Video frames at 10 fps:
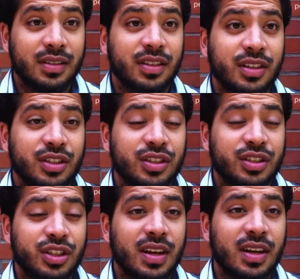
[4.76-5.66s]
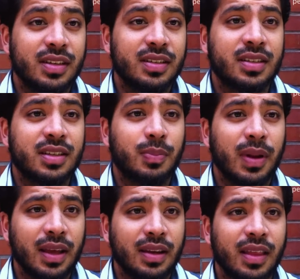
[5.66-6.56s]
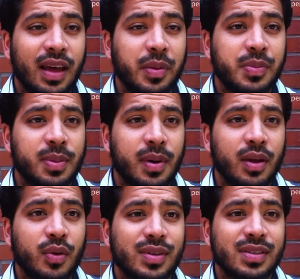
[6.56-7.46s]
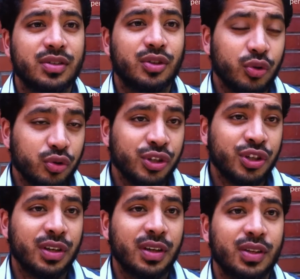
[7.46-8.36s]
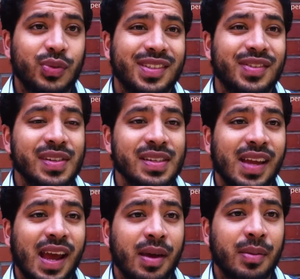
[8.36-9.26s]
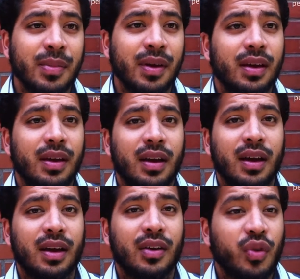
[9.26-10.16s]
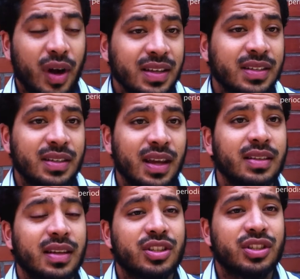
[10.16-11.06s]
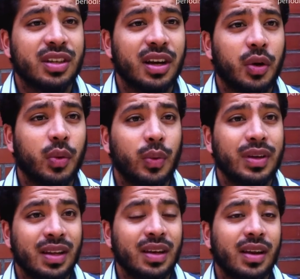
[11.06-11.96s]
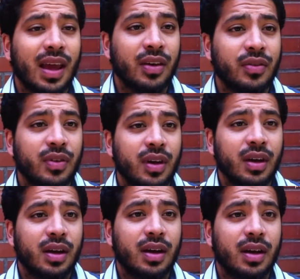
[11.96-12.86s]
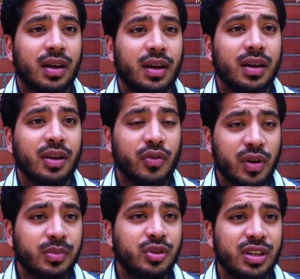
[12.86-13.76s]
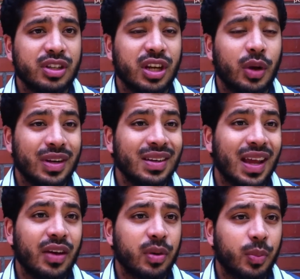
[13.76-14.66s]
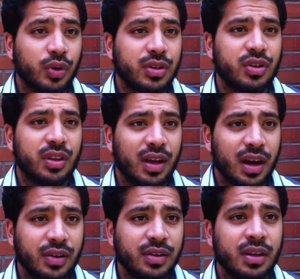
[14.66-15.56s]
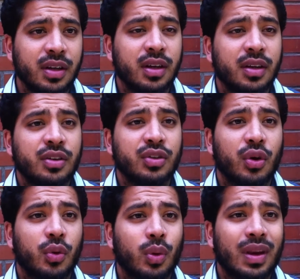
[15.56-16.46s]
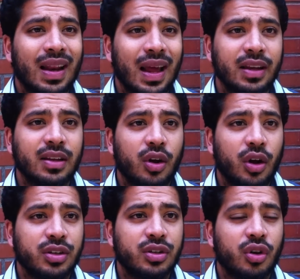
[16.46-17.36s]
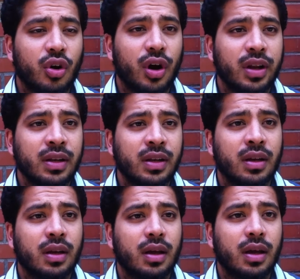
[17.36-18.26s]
citizen journalists played in the Arab Spring was huge. This was the first time for us as Al Jazeera where we didn't have, from Tunisia, we didn't have reporters on the ground. So we relied a lot on